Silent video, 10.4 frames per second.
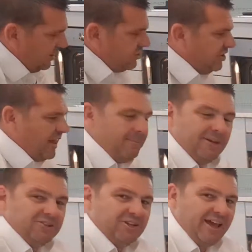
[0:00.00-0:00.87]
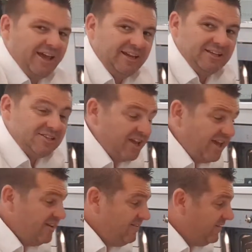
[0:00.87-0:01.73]
So that means the heat is
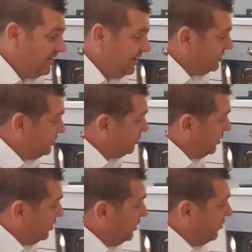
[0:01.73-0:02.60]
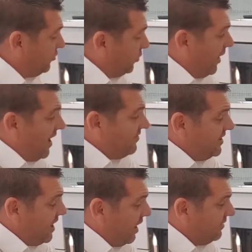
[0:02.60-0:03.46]
evenly distributed throughout
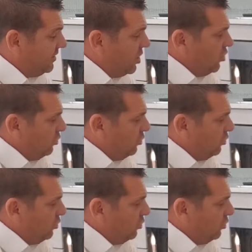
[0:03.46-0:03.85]
the oven,